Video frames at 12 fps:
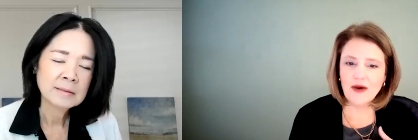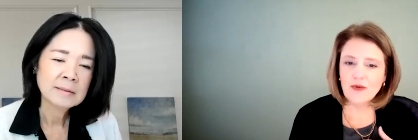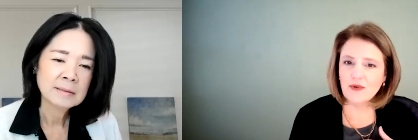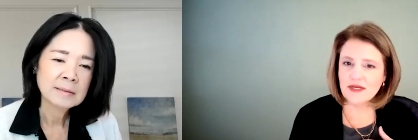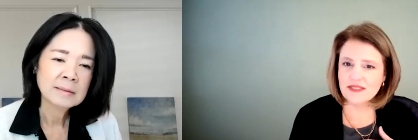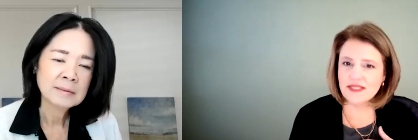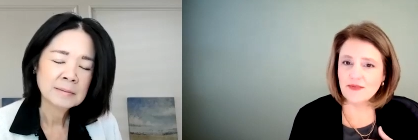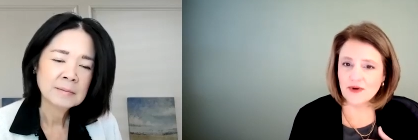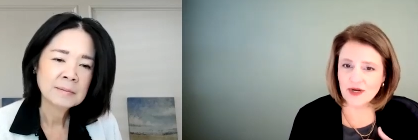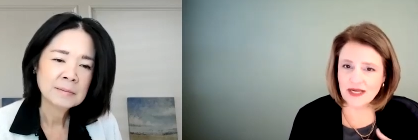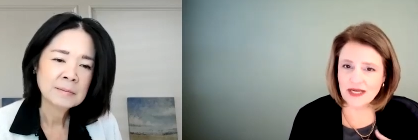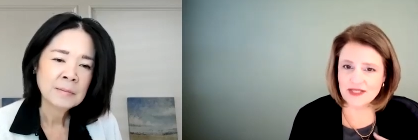Speaker 1: that was, they were
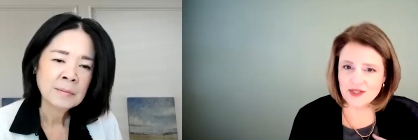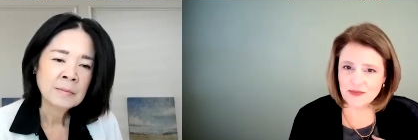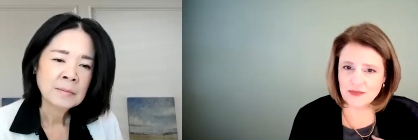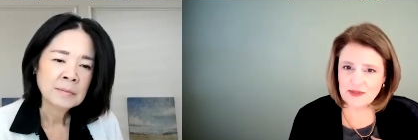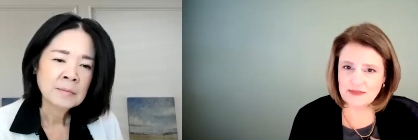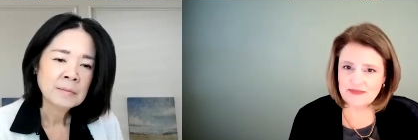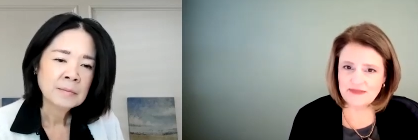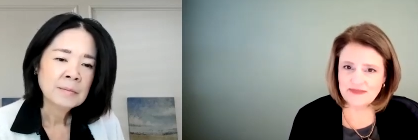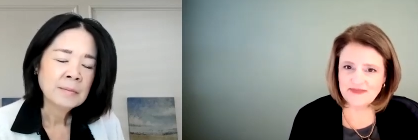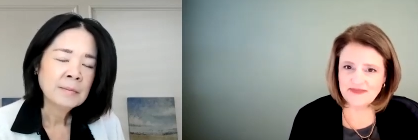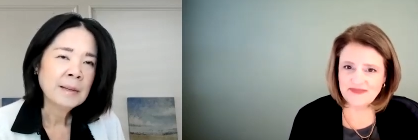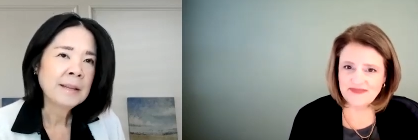a customer.
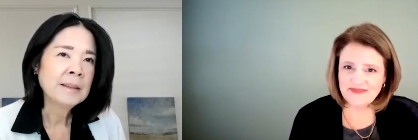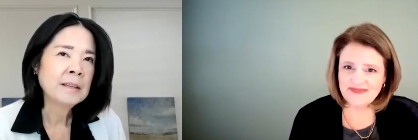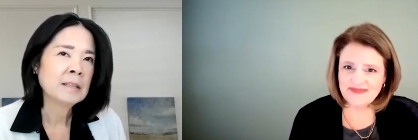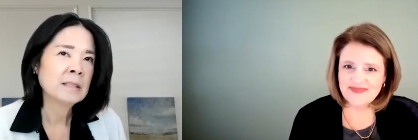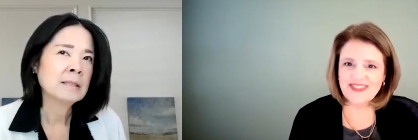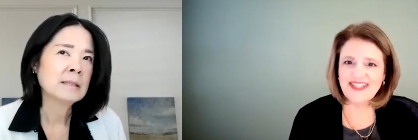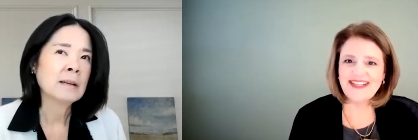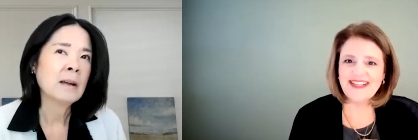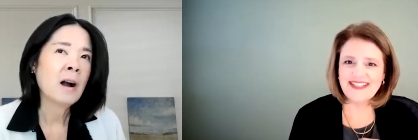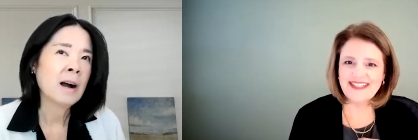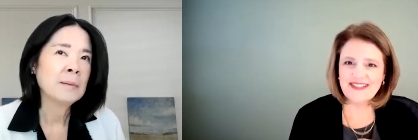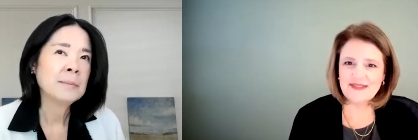
Speaker 2: I think this is a
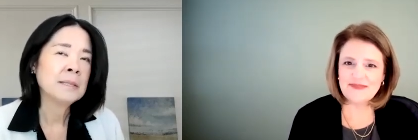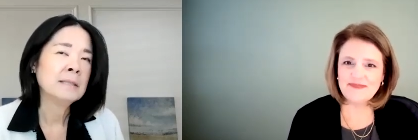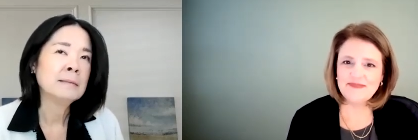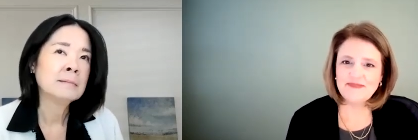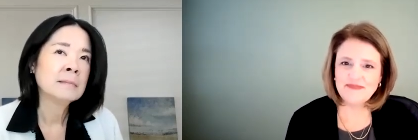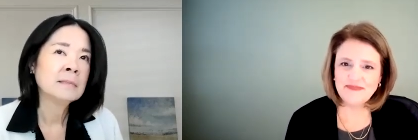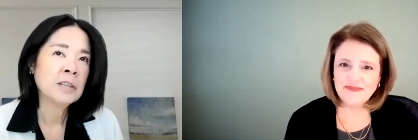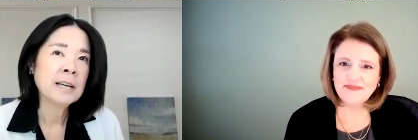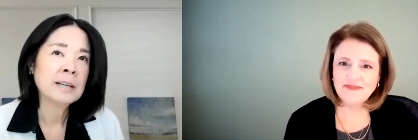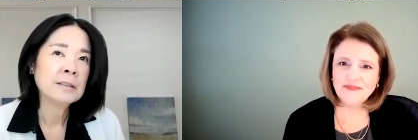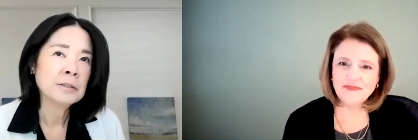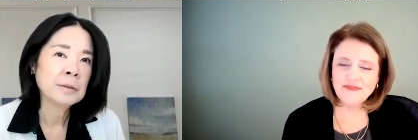common
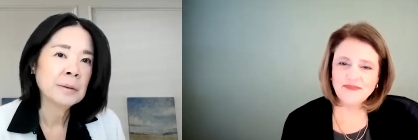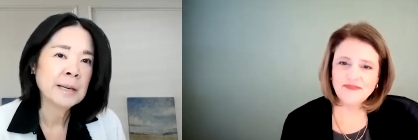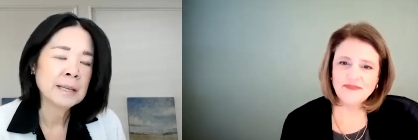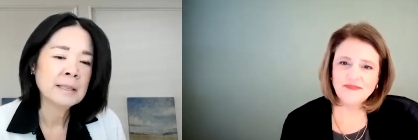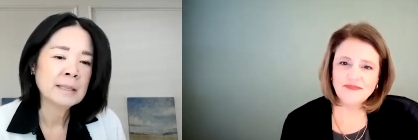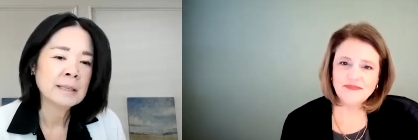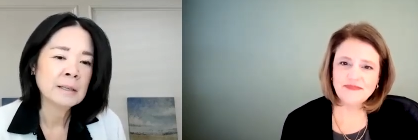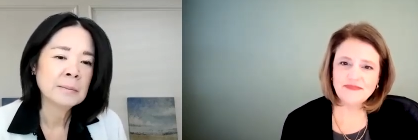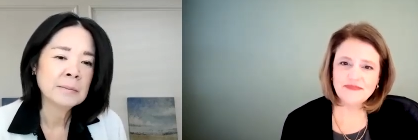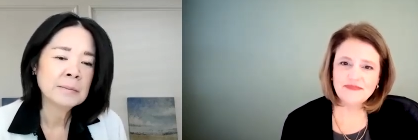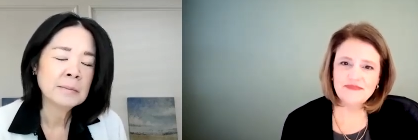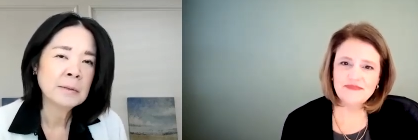challenge, right?
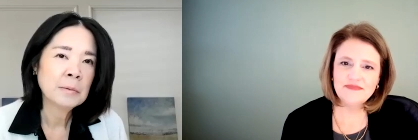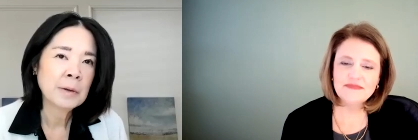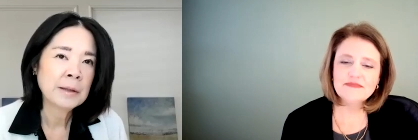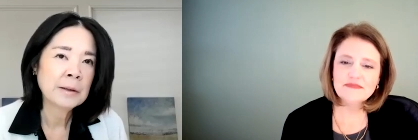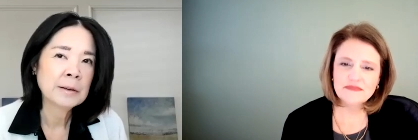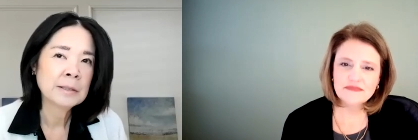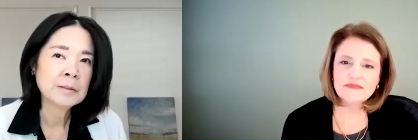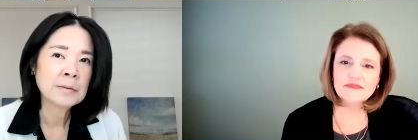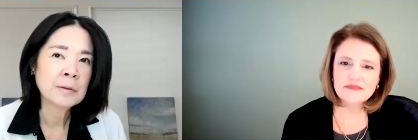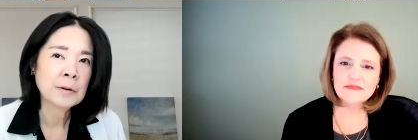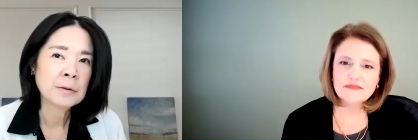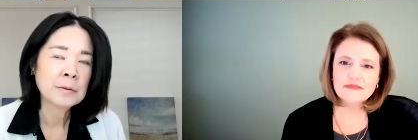Um, whether it's
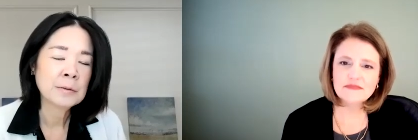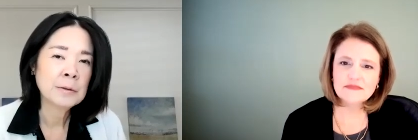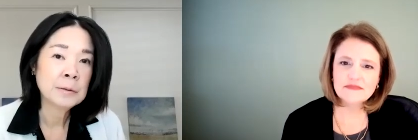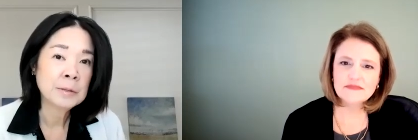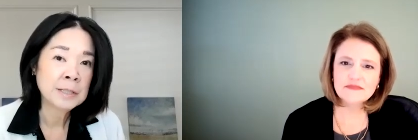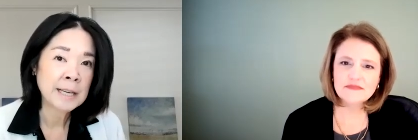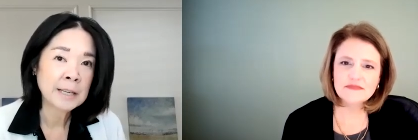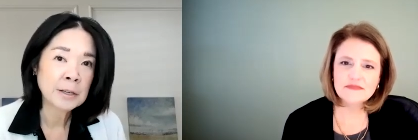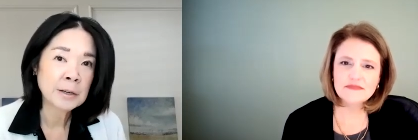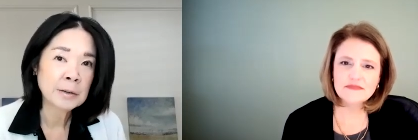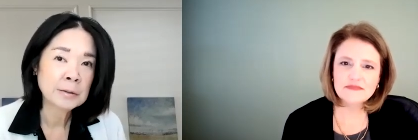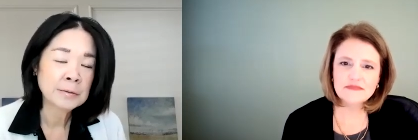for new C H
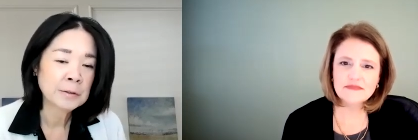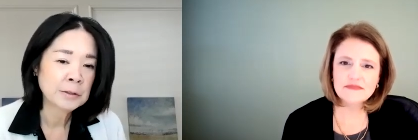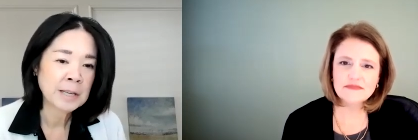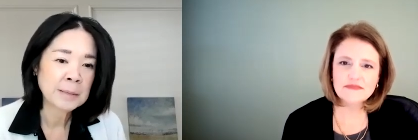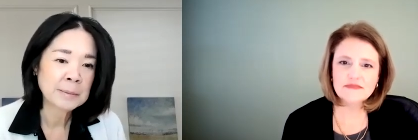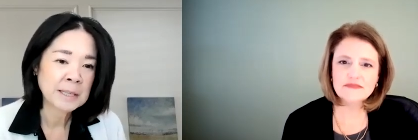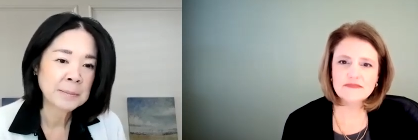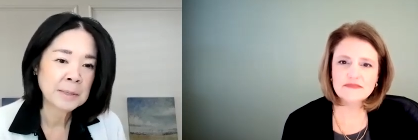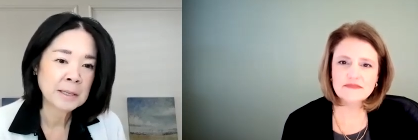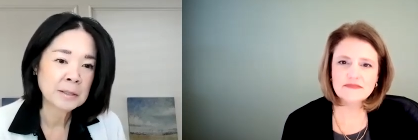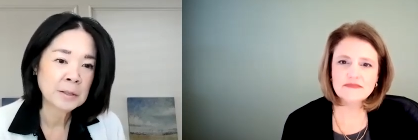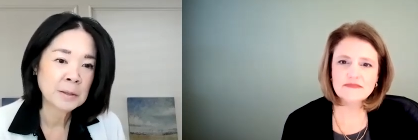R Os, first time stepping